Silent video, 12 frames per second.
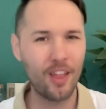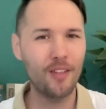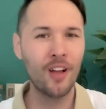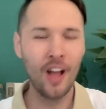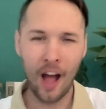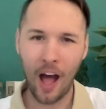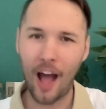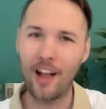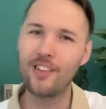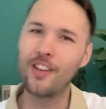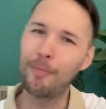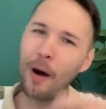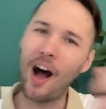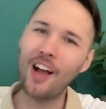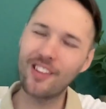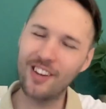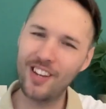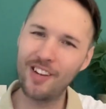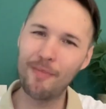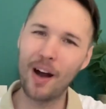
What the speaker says: that I deposited